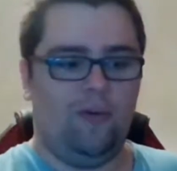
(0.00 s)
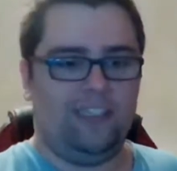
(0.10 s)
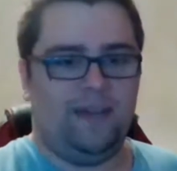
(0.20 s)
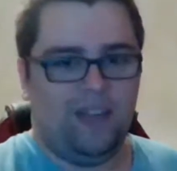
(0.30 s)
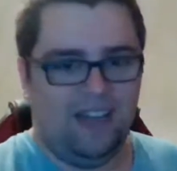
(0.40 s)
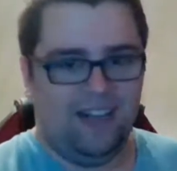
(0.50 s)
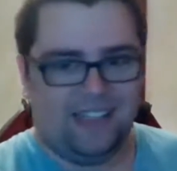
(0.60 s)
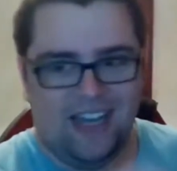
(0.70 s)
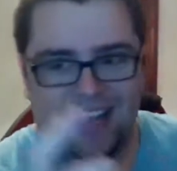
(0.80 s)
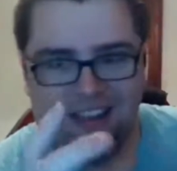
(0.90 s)
or something like
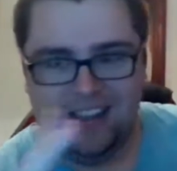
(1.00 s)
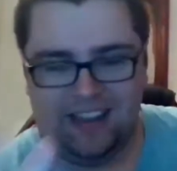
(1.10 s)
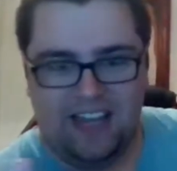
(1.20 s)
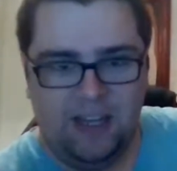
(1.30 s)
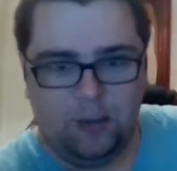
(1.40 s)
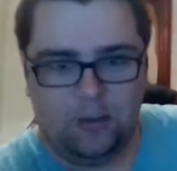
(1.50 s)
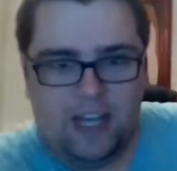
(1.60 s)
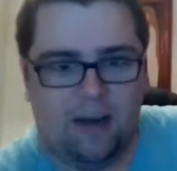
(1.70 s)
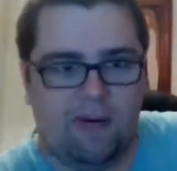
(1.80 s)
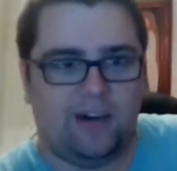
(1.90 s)
this the thing to
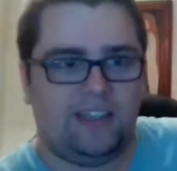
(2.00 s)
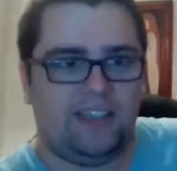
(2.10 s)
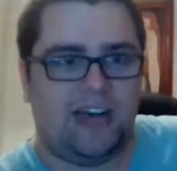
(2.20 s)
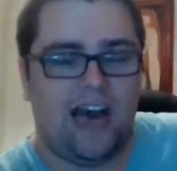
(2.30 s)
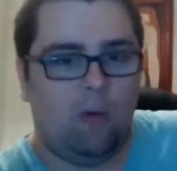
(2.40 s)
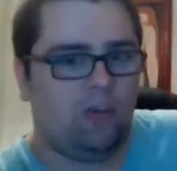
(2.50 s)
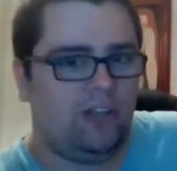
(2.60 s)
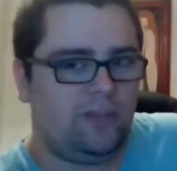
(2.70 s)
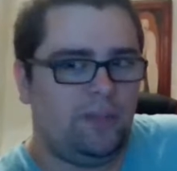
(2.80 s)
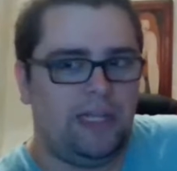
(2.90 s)
think about is how would
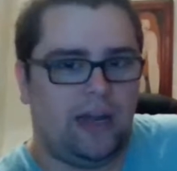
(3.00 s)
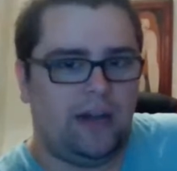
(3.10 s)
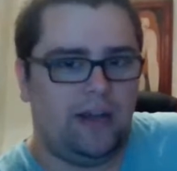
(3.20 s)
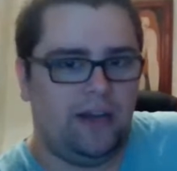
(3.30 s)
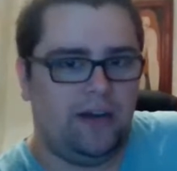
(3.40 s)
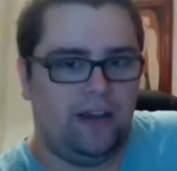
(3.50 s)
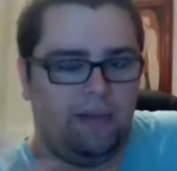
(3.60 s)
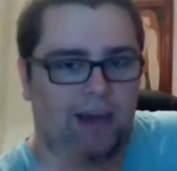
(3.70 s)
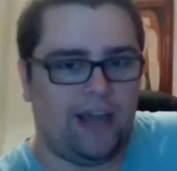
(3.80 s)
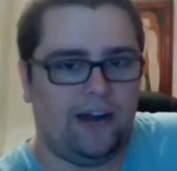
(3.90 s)
this be done in
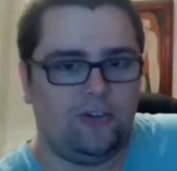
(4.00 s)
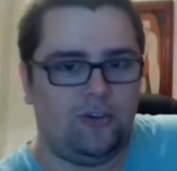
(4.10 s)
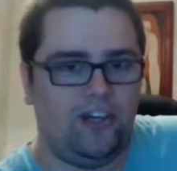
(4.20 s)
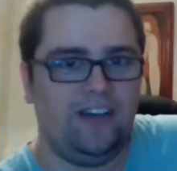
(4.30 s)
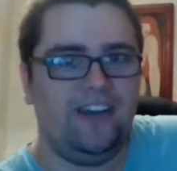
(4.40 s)
in my country